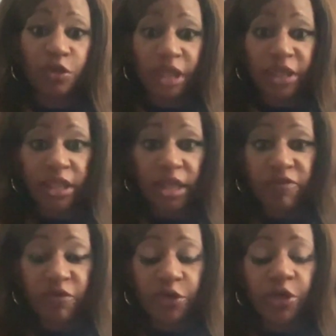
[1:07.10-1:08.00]
Glenda
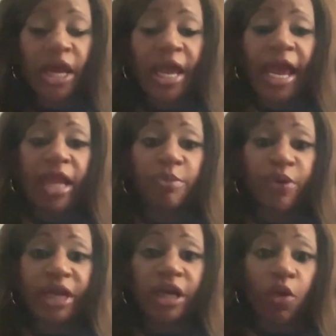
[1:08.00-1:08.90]
Glover and
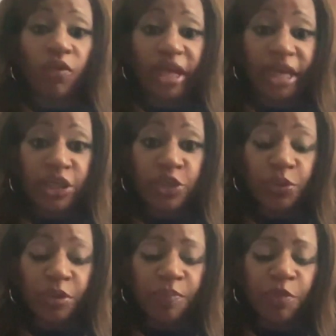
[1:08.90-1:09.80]
bringing on the
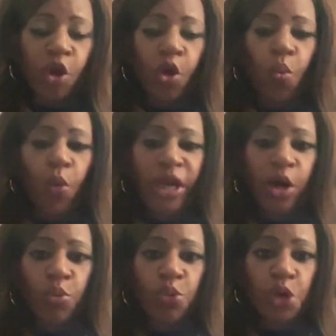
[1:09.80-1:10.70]
interim, we don't
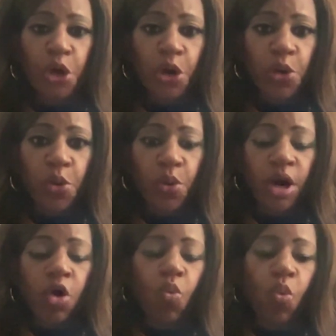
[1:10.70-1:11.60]
know
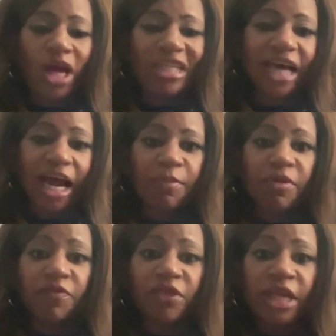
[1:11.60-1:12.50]
what type of
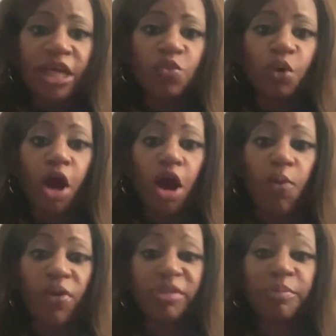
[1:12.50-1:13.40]
things were
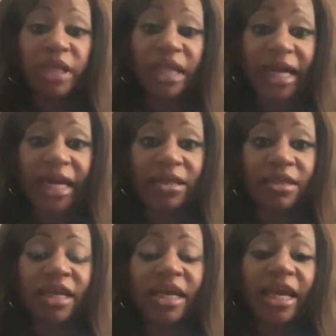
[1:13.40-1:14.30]
already planned
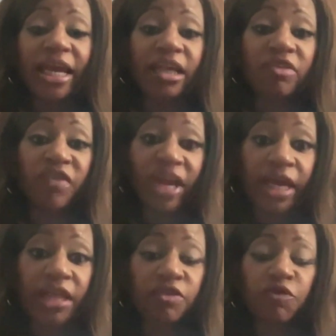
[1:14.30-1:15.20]
in
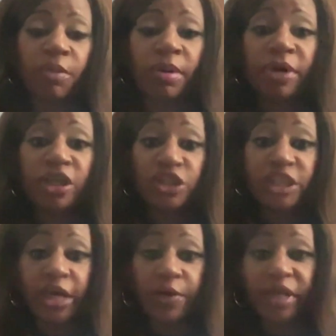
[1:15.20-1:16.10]
advance from a
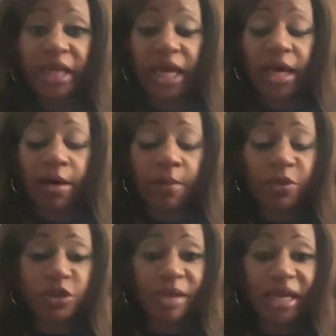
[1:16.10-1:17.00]
budgetary uh,
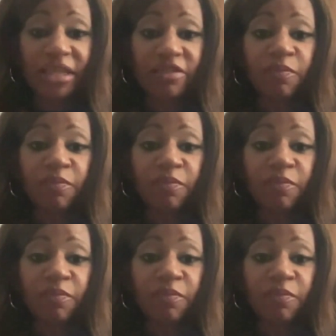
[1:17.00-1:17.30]
perspective.